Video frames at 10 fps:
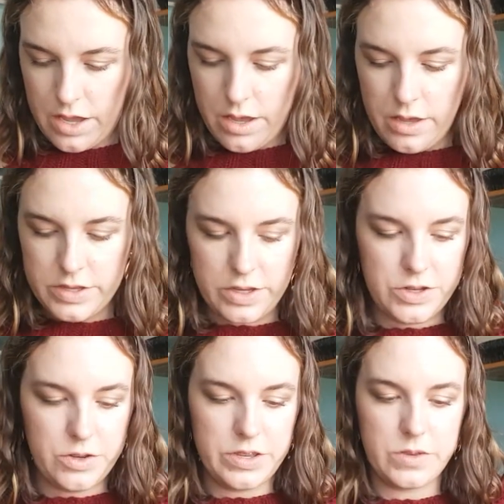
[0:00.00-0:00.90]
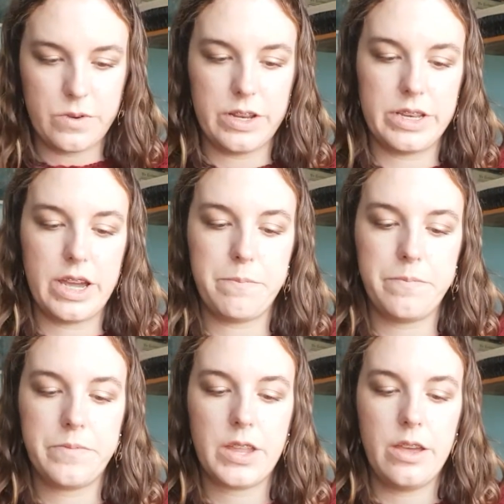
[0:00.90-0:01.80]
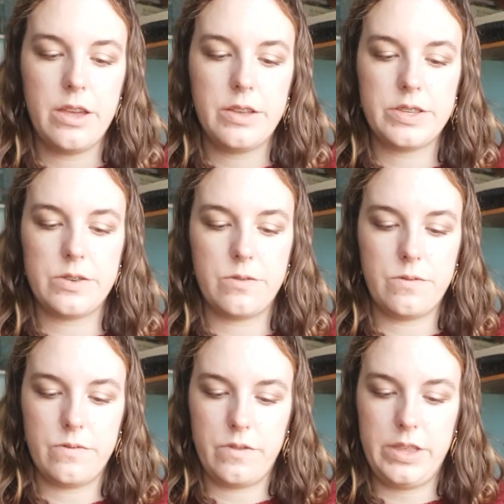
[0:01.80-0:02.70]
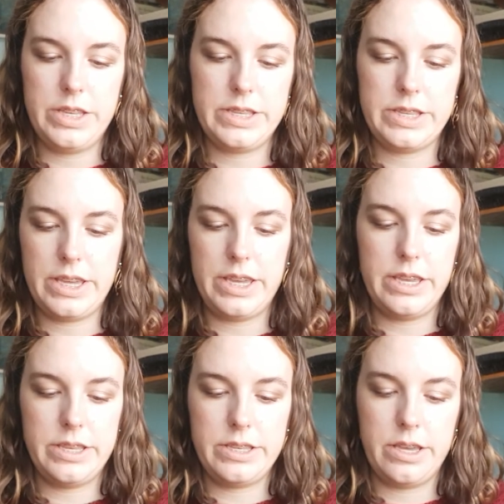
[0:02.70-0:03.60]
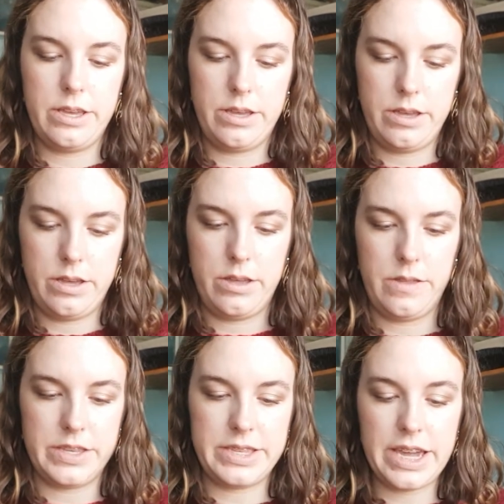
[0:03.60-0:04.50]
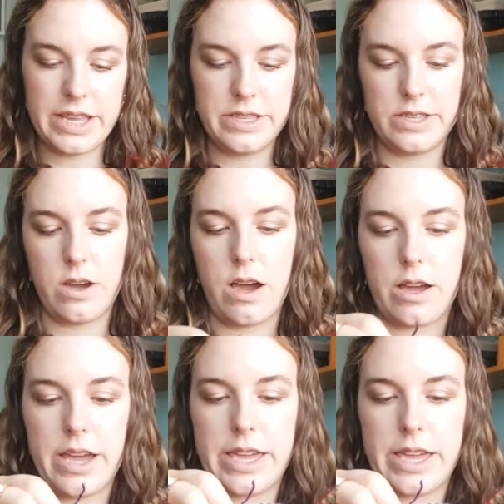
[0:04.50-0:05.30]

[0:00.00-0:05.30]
So I'll show these one at a time. So this is the second sock. I